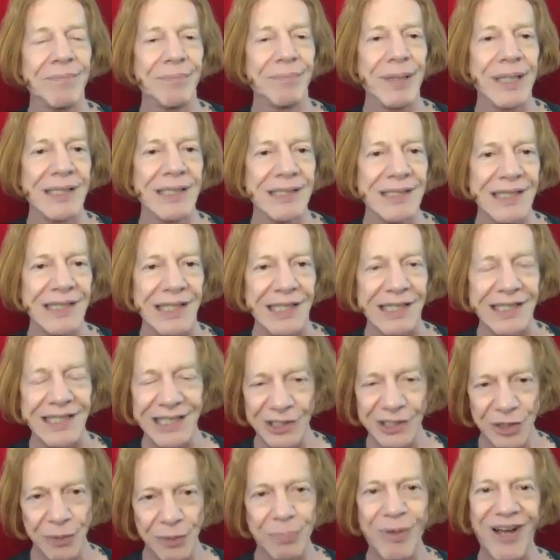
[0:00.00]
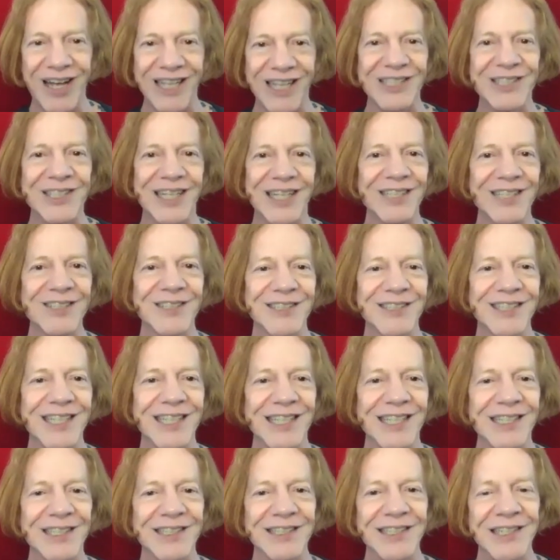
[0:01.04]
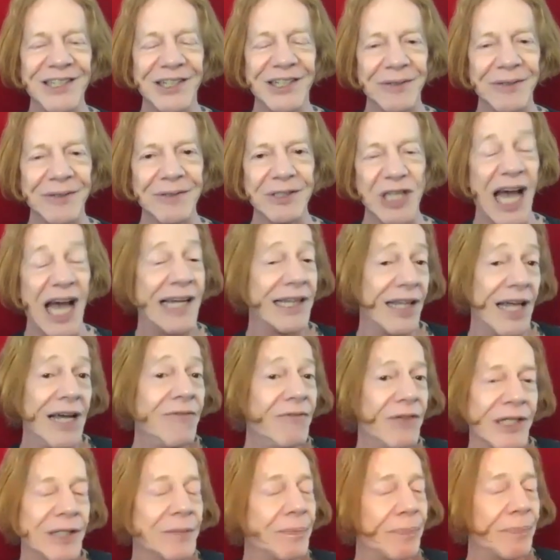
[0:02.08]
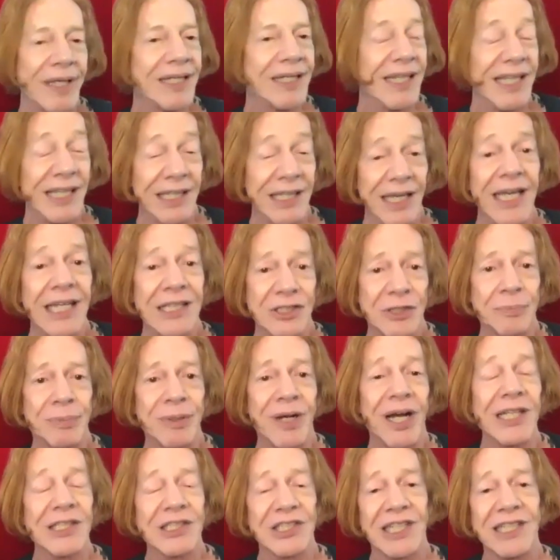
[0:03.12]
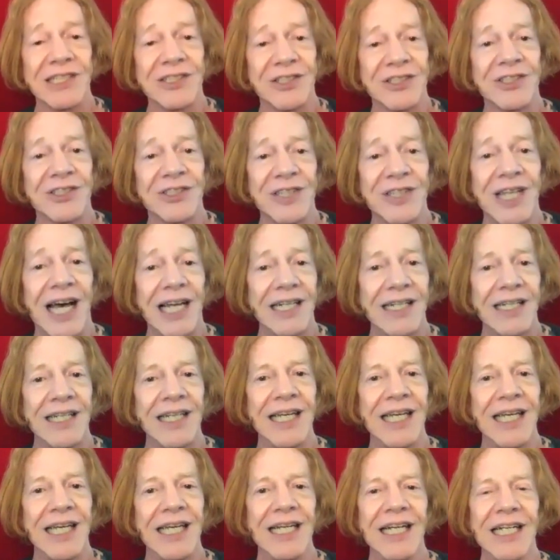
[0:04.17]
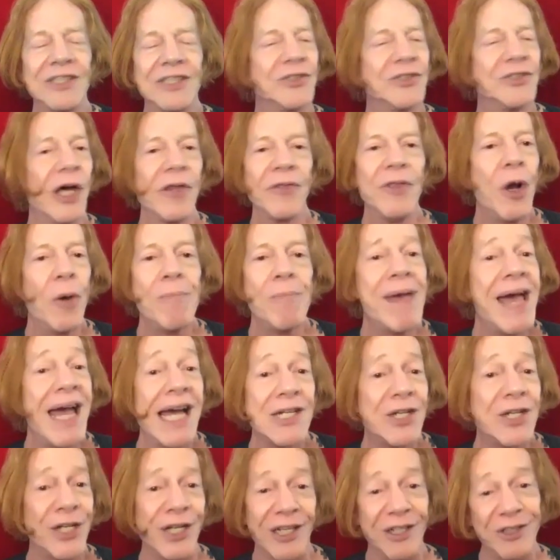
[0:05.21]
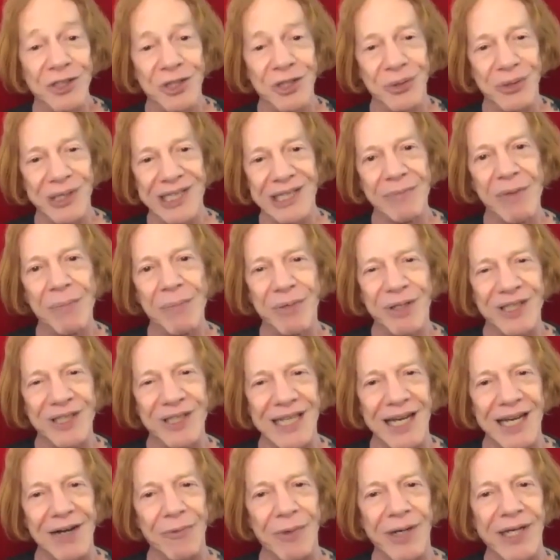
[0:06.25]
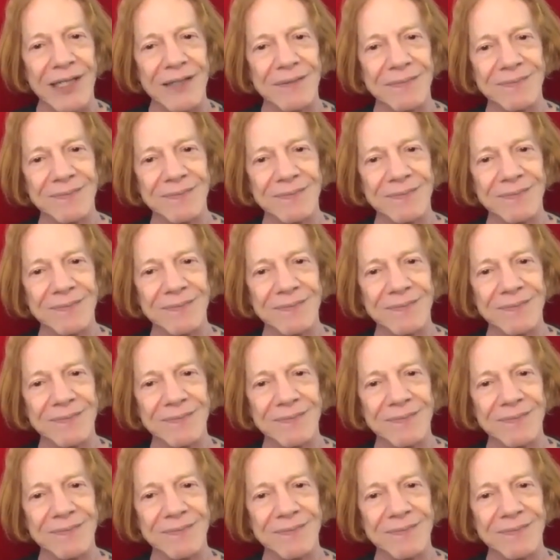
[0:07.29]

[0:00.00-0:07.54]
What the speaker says: But it's a process, and I love it, but it's a process. It's not no magic to it. Let me put it that way.